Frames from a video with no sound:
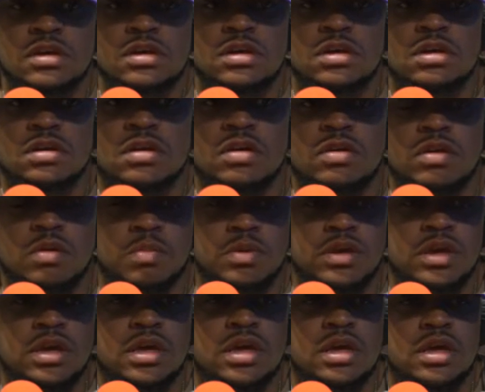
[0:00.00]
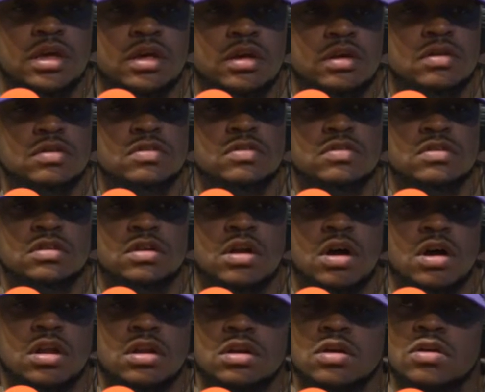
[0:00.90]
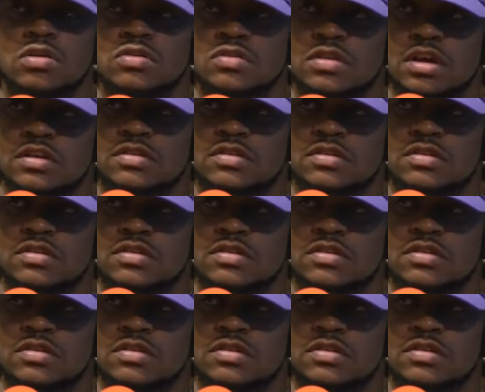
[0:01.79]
your Big L's and all of those.